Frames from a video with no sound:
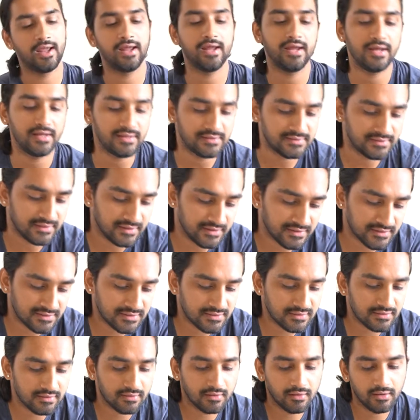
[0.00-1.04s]
is
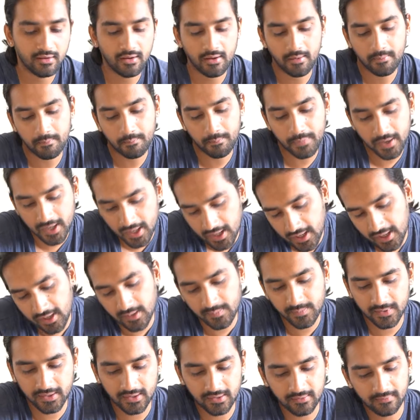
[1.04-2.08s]
this
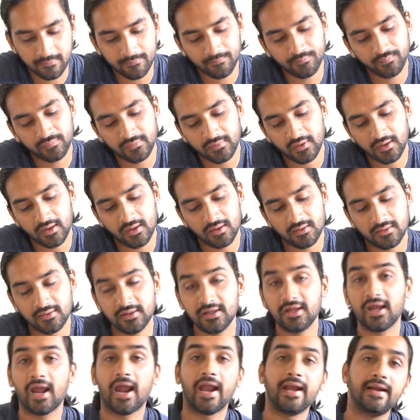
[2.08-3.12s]
baby,
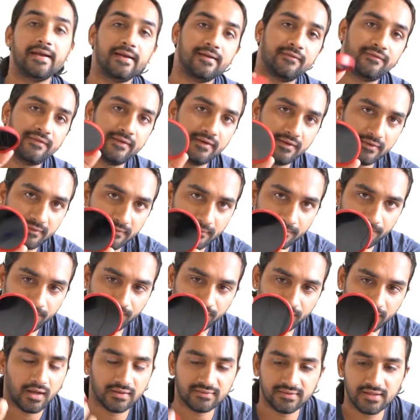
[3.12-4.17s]
the ND filter.
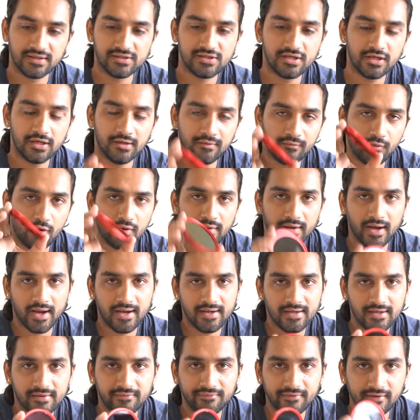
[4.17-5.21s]
Essentially what
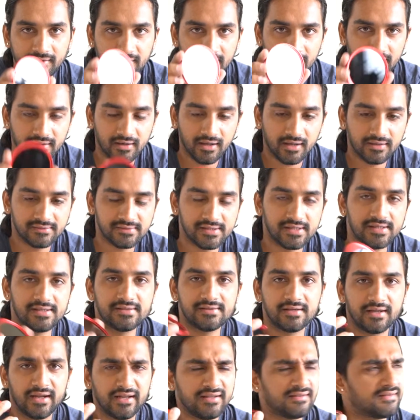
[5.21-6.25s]
ND filter does
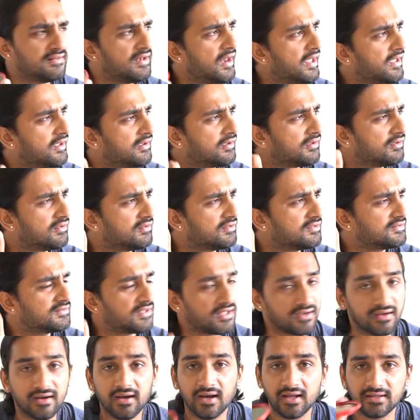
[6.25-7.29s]
is it's like
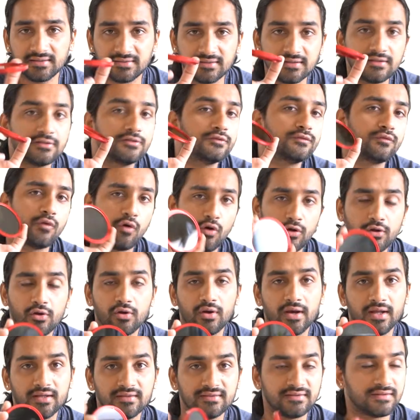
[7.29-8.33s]
sunglasses for
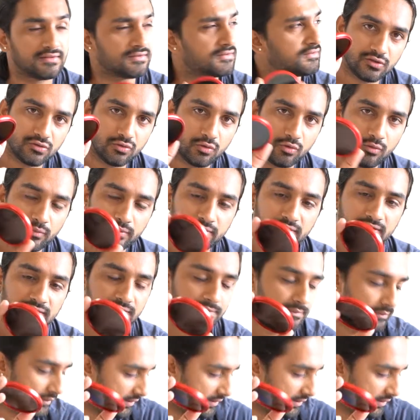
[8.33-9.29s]
your lenses. So this